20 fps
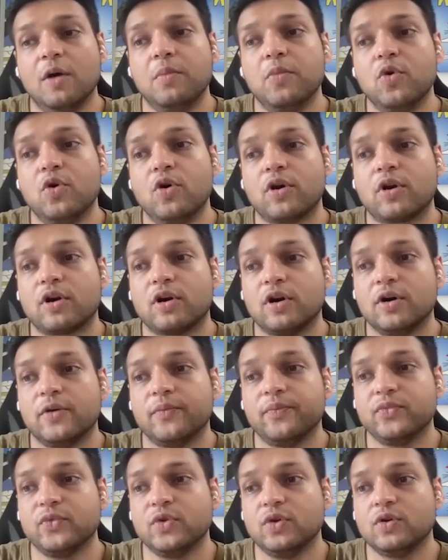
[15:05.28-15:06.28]
a
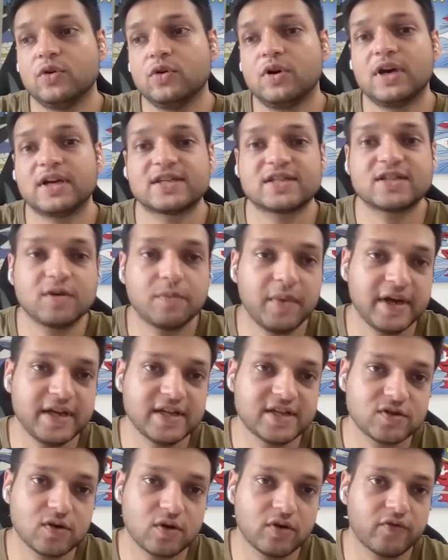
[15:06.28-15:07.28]
more
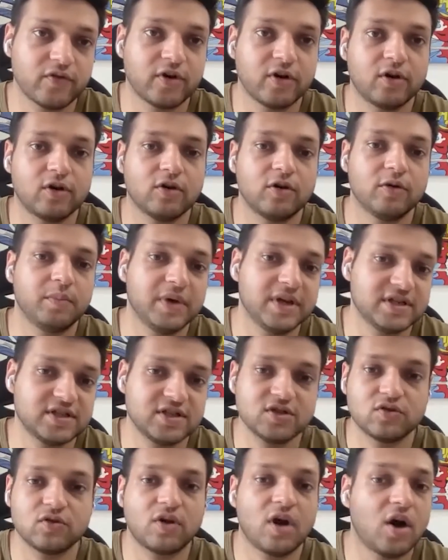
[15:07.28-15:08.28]
customized sort of a return
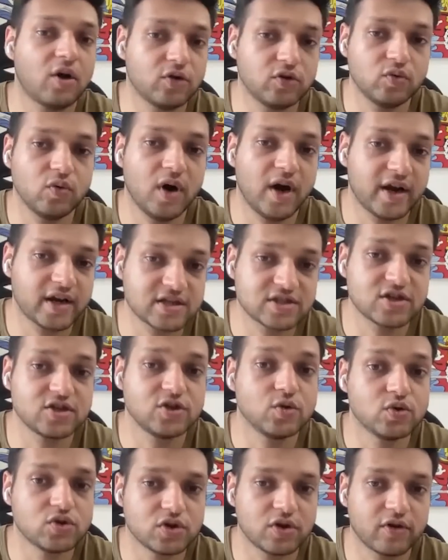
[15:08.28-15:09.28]
basis on how you are as a
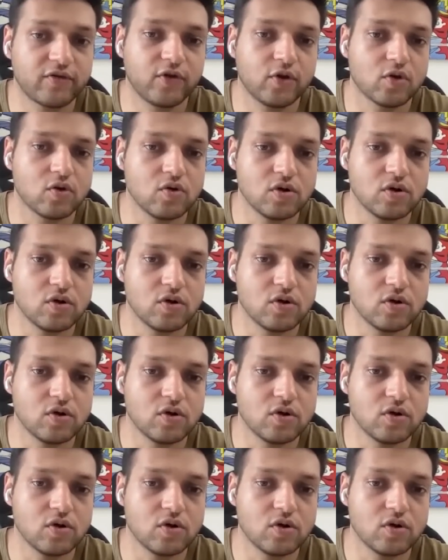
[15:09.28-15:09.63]
user.